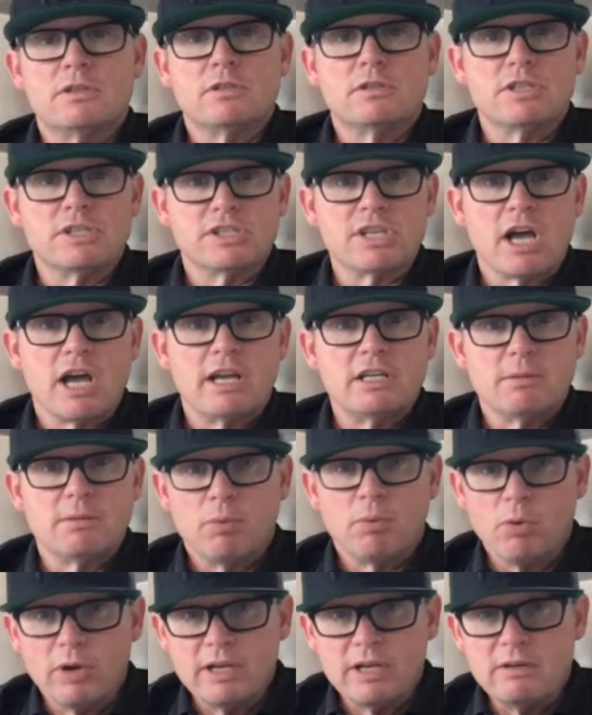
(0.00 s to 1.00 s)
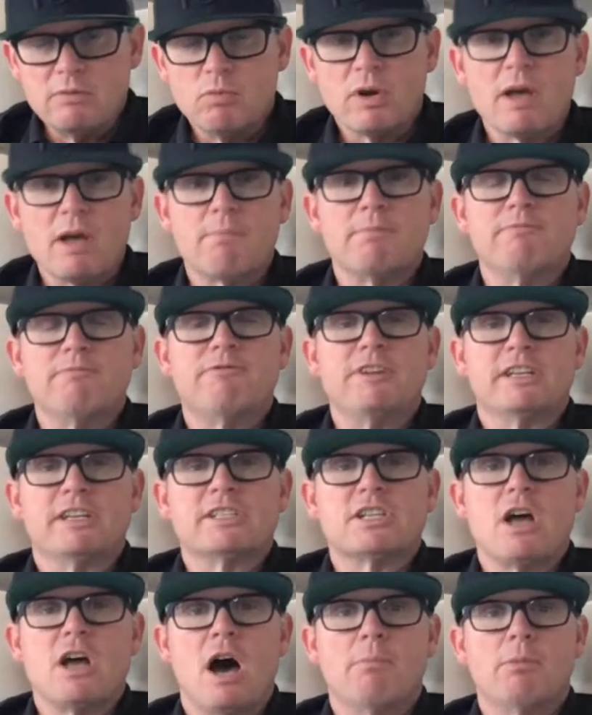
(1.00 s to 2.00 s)
designed, deployed, and went up and
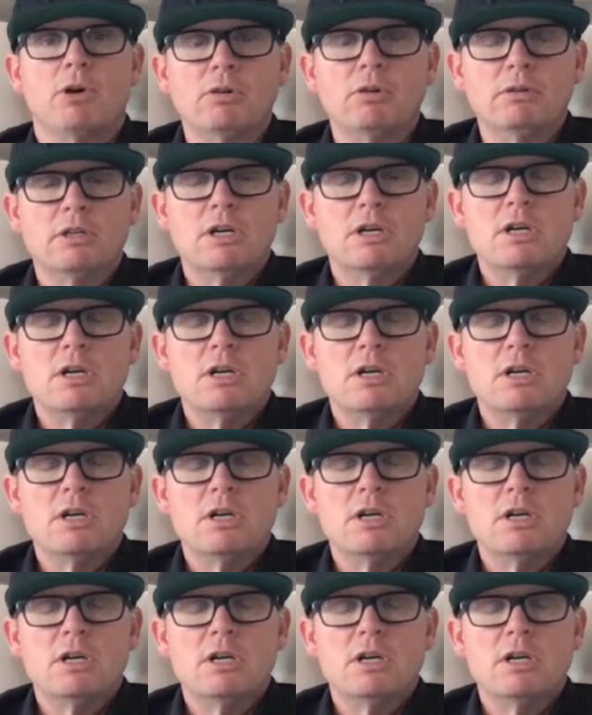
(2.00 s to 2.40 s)
fixed Hubble.